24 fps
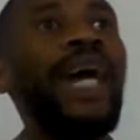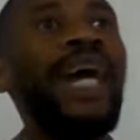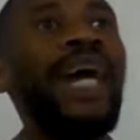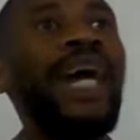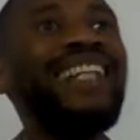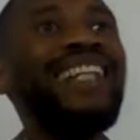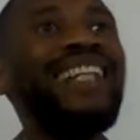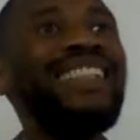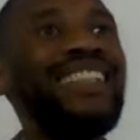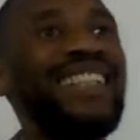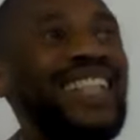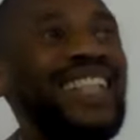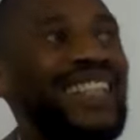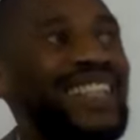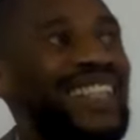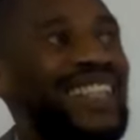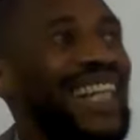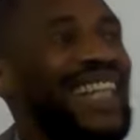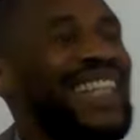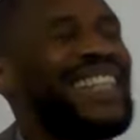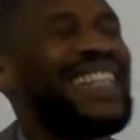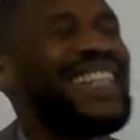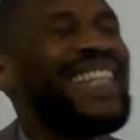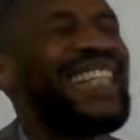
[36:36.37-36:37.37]
and
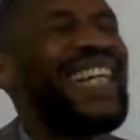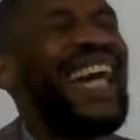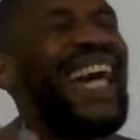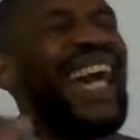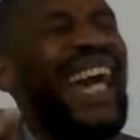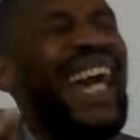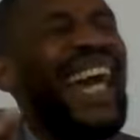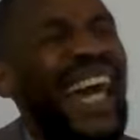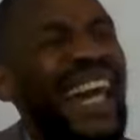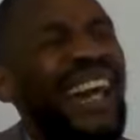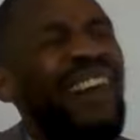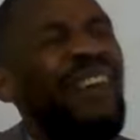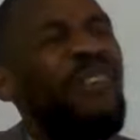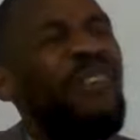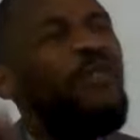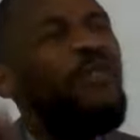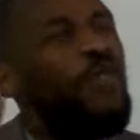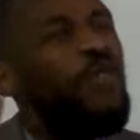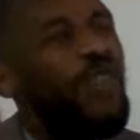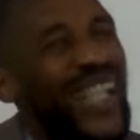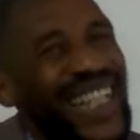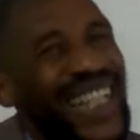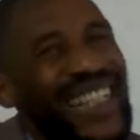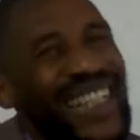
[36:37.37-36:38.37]
dictates
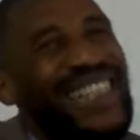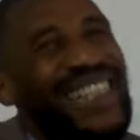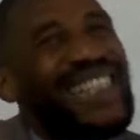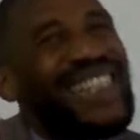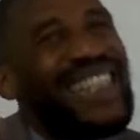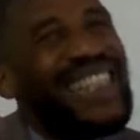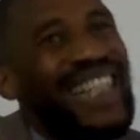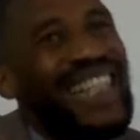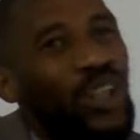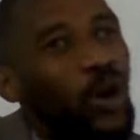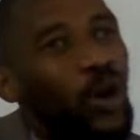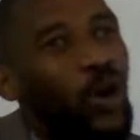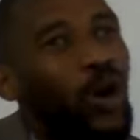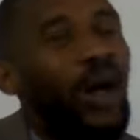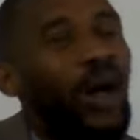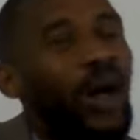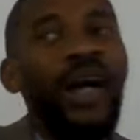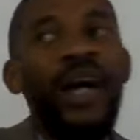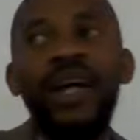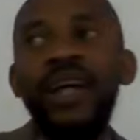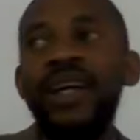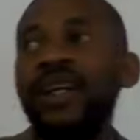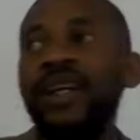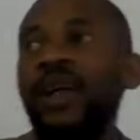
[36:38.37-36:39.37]
every single,
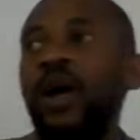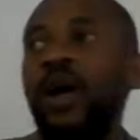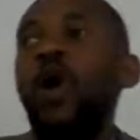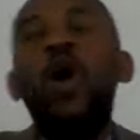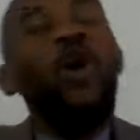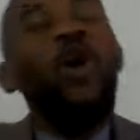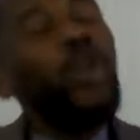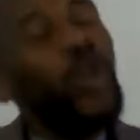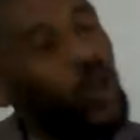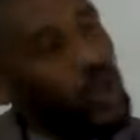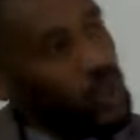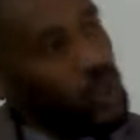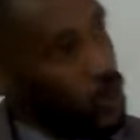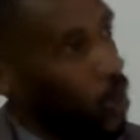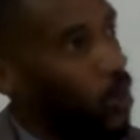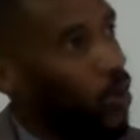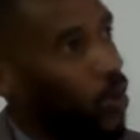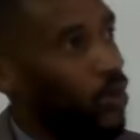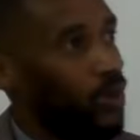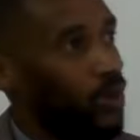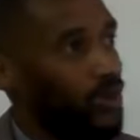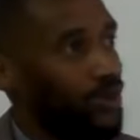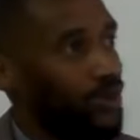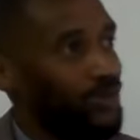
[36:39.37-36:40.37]
all your
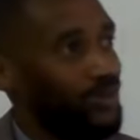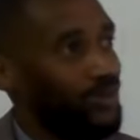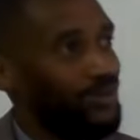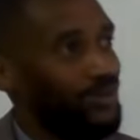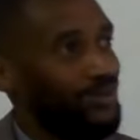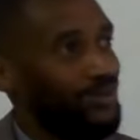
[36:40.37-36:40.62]
soul.